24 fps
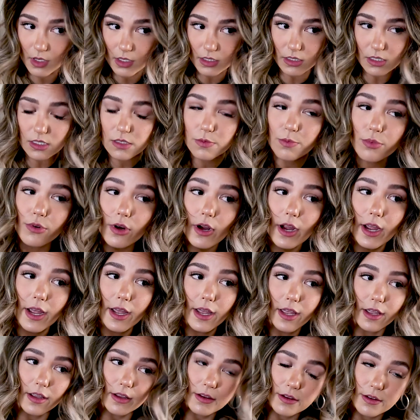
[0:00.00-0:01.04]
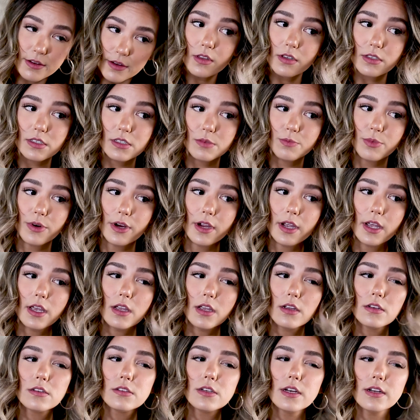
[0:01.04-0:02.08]
and spray the
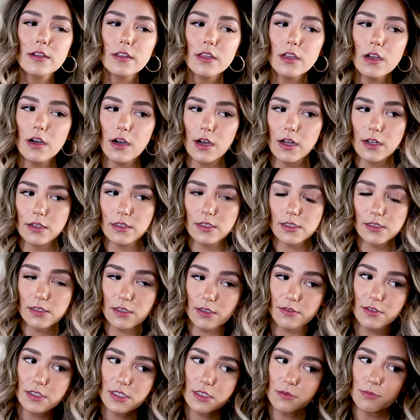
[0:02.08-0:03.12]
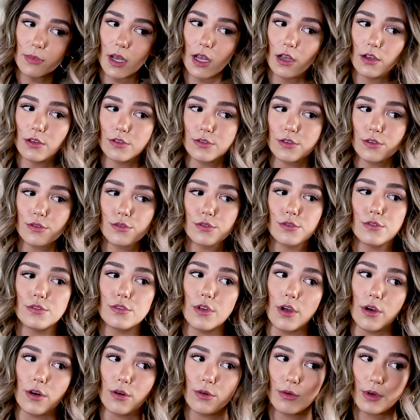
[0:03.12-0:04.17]
spray. Get it on. This stuff smells
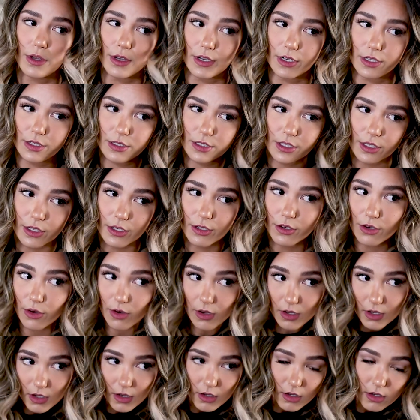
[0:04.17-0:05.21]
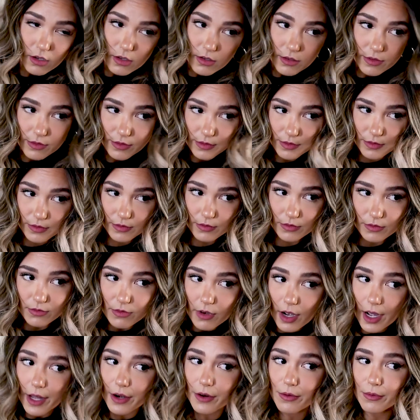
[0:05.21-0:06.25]
so good too.
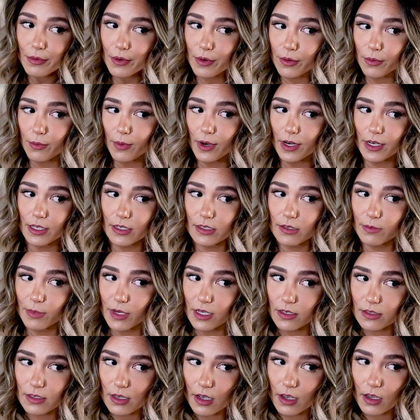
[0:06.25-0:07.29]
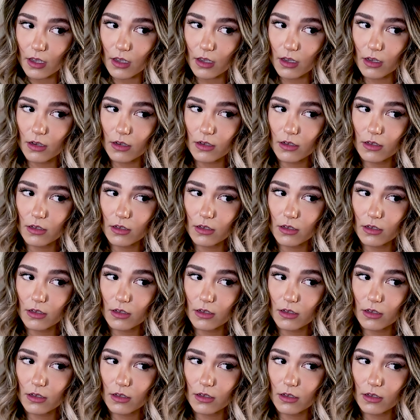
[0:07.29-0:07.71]
I don't know what it smells like,